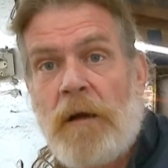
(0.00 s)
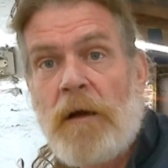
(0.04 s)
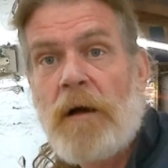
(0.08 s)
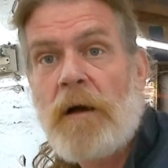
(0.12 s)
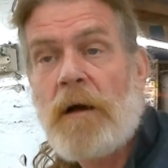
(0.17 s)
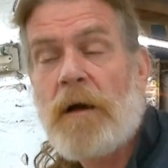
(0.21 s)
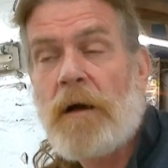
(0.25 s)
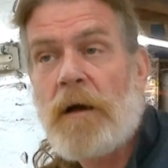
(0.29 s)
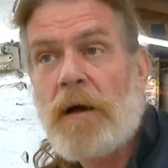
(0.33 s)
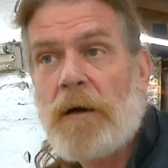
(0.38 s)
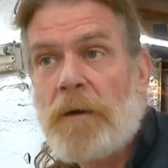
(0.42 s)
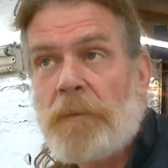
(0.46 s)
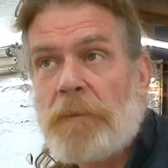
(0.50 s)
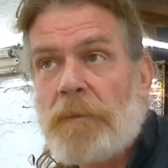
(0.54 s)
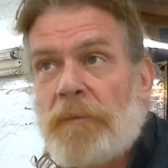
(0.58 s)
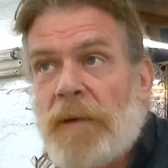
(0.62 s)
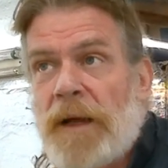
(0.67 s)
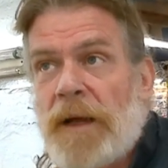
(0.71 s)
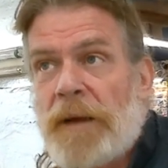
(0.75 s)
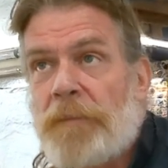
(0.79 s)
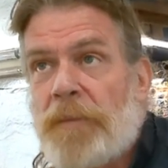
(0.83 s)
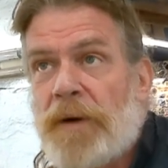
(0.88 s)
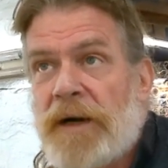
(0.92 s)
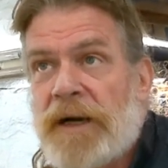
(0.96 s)
Um,
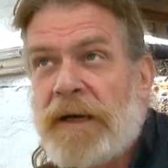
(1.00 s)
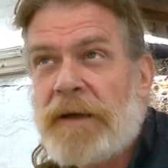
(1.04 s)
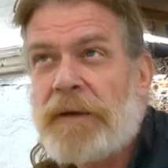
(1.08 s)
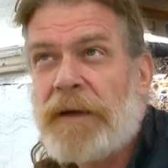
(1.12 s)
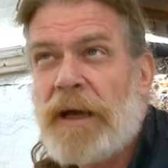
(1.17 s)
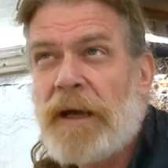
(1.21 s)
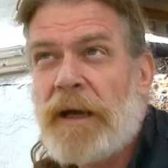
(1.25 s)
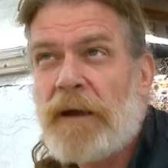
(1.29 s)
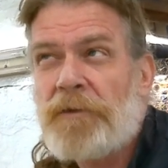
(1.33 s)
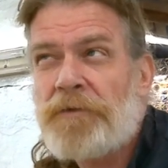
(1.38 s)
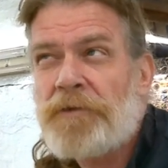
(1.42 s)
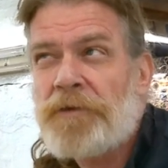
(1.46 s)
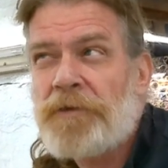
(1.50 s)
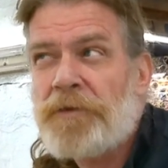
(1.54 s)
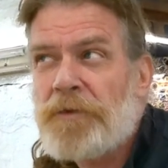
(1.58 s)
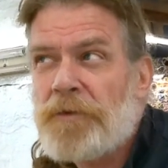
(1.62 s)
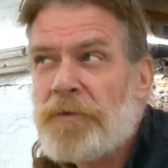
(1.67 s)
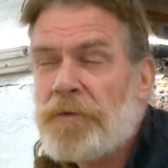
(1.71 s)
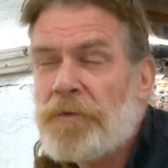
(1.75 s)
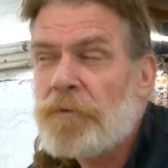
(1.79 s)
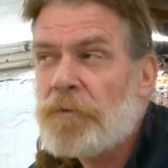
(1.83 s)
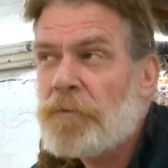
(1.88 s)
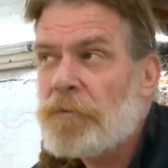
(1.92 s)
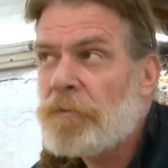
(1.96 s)
and bring it down
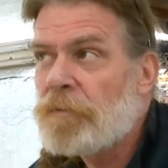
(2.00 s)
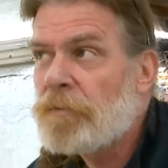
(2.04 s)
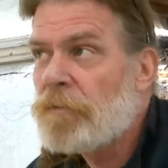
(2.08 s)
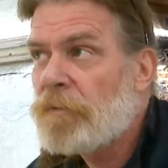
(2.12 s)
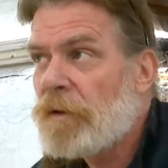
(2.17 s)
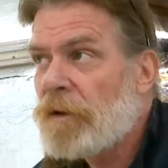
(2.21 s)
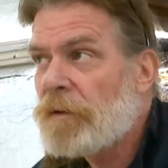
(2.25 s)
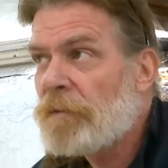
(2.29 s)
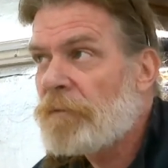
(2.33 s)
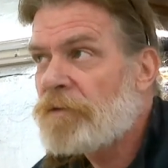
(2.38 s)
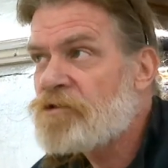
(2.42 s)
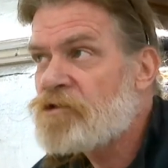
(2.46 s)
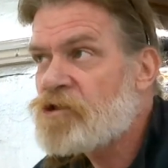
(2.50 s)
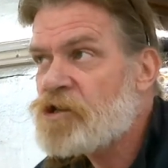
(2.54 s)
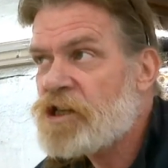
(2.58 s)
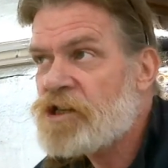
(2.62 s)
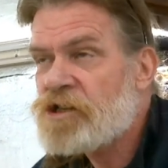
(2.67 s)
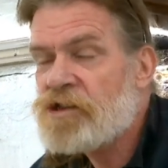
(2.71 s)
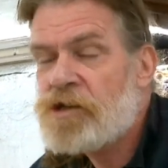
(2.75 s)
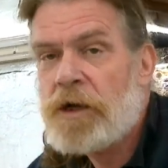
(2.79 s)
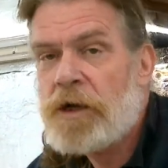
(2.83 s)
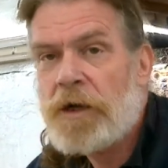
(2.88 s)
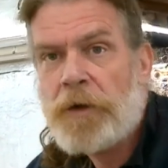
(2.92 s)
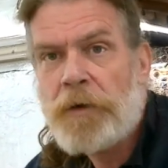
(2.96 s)
to
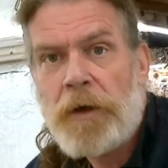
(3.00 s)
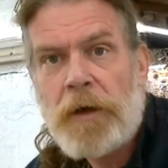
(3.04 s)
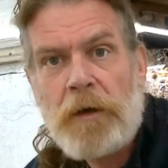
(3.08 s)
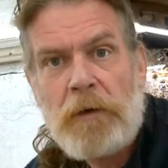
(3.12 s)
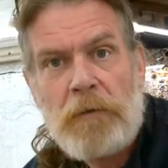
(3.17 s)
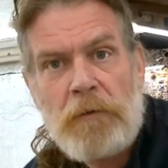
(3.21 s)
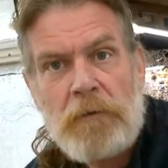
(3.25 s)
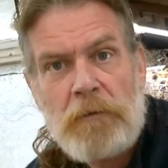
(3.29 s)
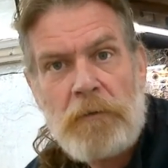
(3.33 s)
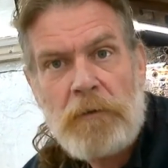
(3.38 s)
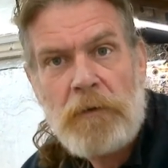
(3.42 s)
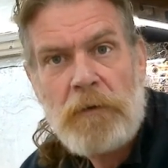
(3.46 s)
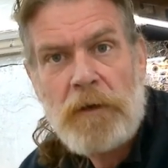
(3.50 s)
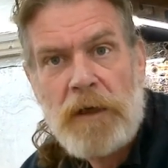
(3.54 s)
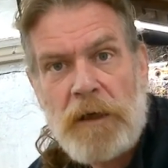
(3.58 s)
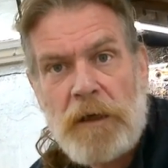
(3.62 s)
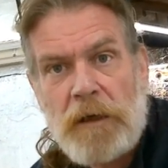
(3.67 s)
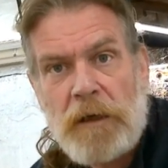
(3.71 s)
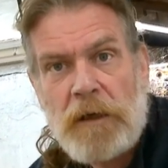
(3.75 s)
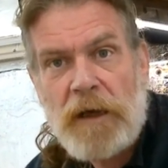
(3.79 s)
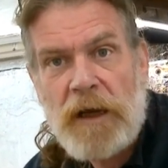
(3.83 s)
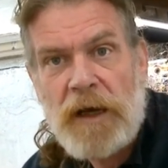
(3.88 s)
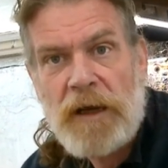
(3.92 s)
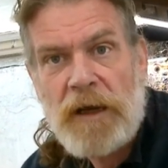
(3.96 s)
600. Okay.
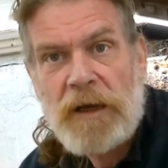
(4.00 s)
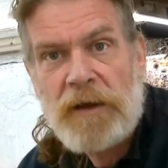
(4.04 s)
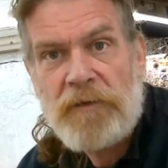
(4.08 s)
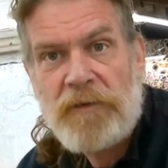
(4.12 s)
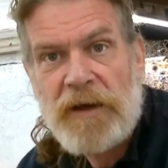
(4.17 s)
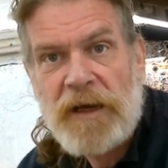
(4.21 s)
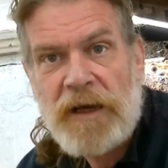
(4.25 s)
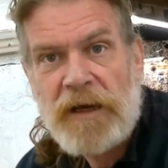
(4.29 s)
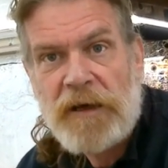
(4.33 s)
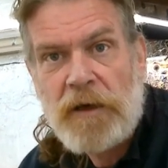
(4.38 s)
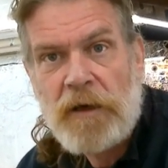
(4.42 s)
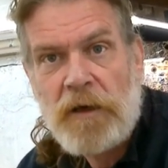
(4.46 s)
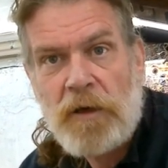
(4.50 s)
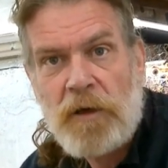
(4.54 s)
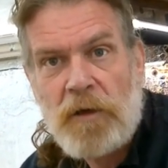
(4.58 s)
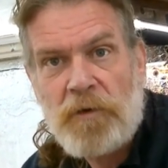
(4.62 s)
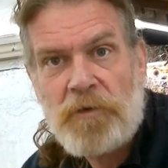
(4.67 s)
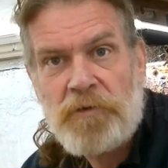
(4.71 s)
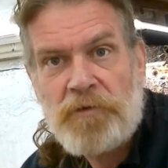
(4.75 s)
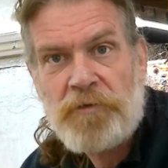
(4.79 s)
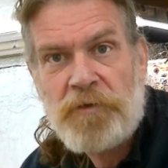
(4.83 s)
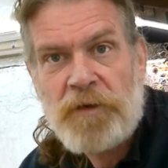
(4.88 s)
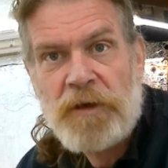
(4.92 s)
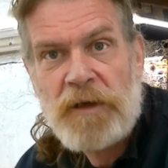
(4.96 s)
And then it
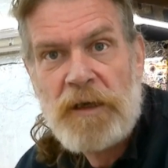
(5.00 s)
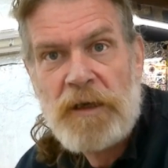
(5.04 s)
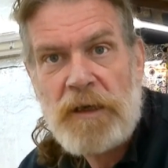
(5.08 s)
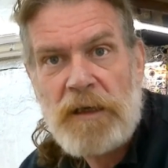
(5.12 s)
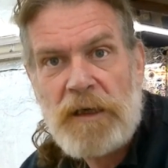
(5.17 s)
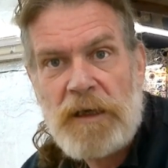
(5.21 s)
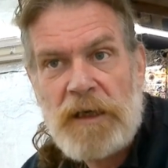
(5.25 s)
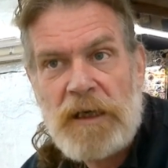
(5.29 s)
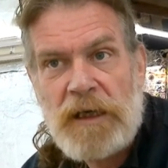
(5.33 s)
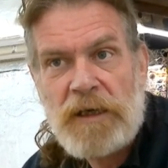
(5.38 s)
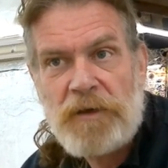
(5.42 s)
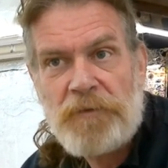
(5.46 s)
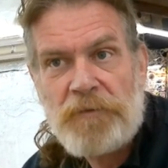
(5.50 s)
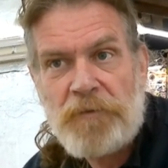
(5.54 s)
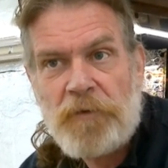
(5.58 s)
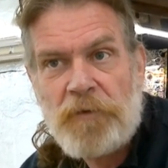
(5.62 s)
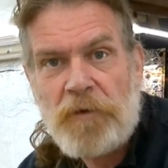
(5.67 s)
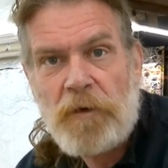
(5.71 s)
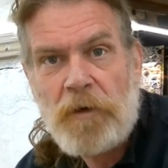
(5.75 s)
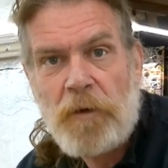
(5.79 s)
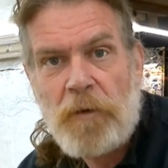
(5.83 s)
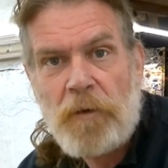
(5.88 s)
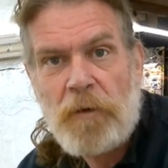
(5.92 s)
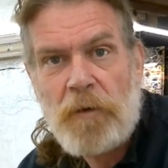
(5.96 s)
goes in for
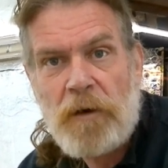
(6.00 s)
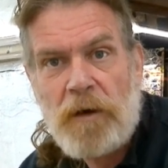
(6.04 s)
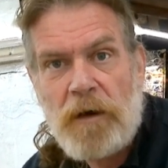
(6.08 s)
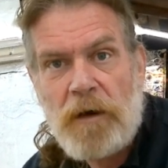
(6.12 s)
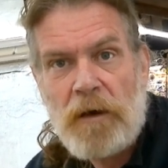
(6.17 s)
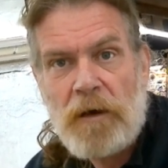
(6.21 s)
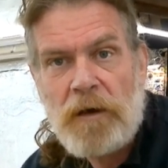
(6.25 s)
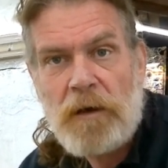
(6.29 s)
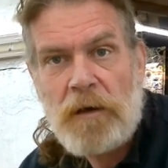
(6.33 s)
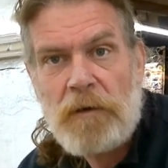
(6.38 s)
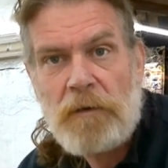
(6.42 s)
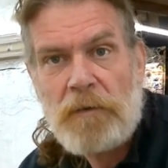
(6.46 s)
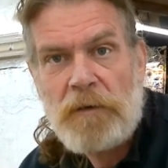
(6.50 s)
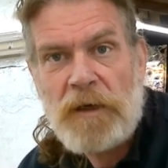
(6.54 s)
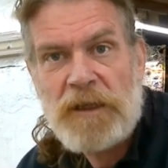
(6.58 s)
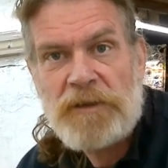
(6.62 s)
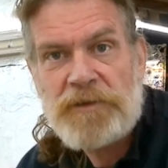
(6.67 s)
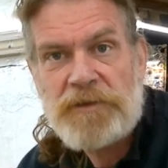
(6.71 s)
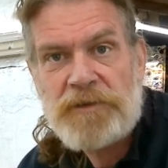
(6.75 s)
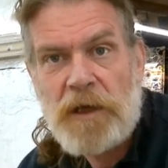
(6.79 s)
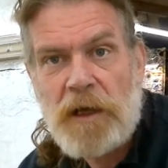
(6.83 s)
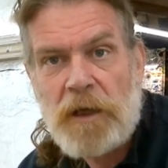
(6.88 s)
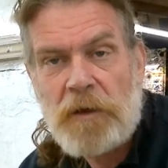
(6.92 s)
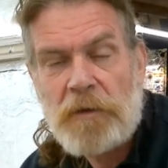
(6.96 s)
a, uh,
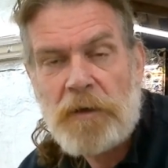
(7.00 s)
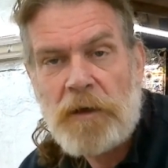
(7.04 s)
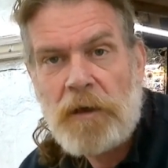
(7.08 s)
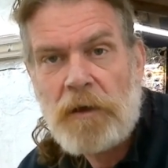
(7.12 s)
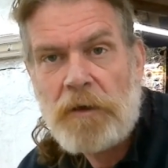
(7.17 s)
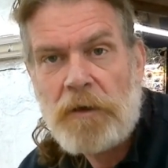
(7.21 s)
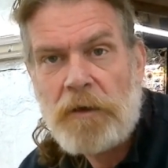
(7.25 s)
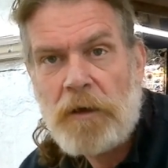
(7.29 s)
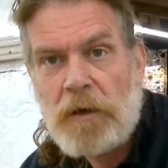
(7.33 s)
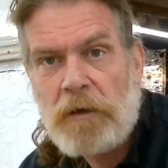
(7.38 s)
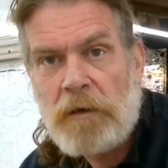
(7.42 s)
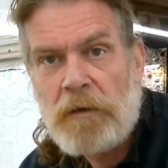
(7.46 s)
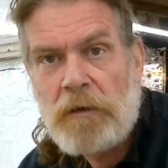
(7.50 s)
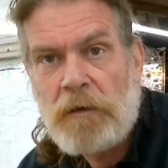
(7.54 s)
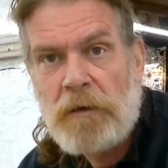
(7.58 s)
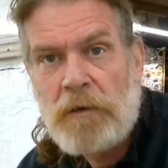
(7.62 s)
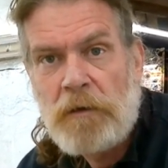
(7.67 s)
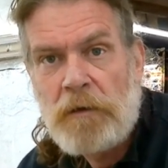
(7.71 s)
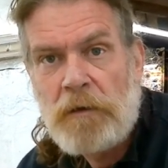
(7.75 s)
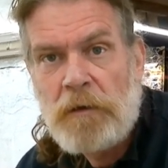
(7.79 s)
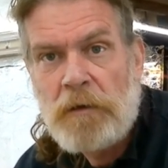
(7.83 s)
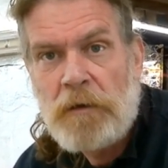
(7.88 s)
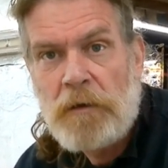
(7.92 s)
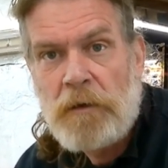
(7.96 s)
a scholar
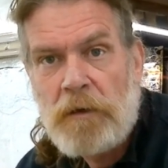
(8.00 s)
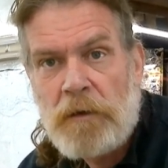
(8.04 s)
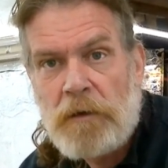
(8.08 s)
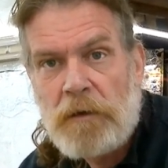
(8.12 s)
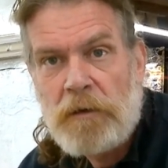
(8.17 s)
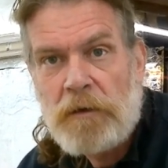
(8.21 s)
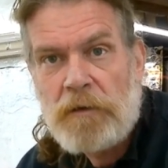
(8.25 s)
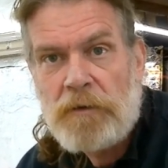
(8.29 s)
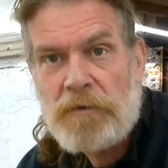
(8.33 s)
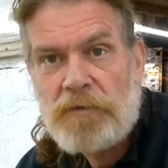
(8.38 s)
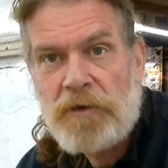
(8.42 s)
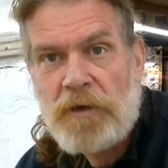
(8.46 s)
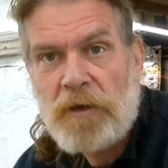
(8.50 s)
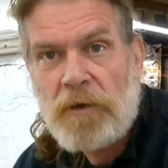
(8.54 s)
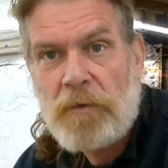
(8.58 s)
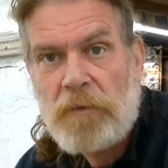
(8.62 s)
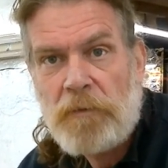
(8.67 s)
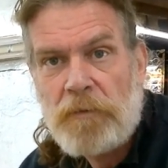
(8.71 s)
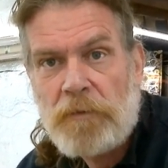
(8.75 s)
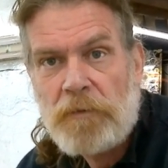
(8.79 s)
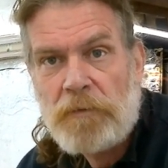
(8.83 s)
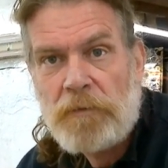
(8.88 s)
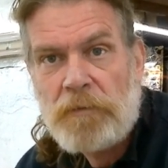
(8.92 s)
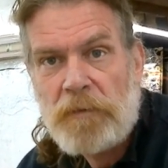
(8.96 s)
All right. So
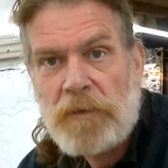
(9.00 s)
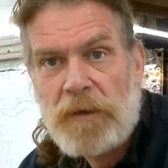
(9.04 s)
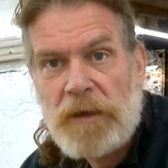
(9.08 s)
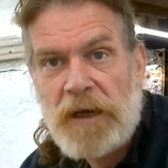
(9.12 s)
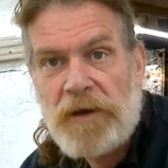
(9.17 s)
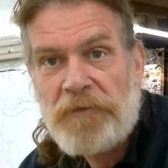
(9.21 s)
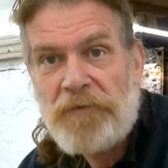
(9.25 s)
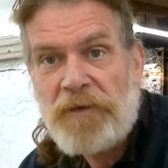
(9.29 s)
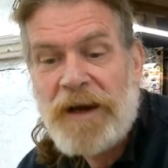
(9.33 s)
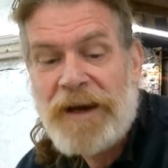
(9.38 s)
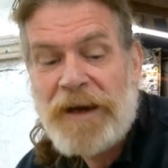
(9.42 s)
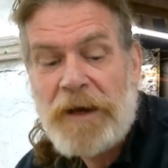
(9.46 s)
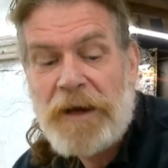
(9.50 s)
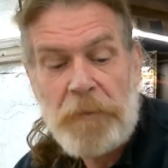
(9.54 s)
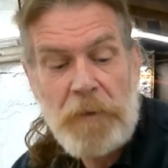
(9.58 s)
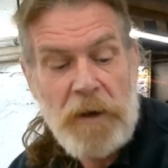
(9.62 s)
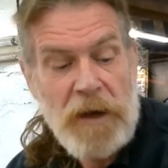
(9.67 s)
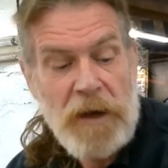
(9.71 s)
if I can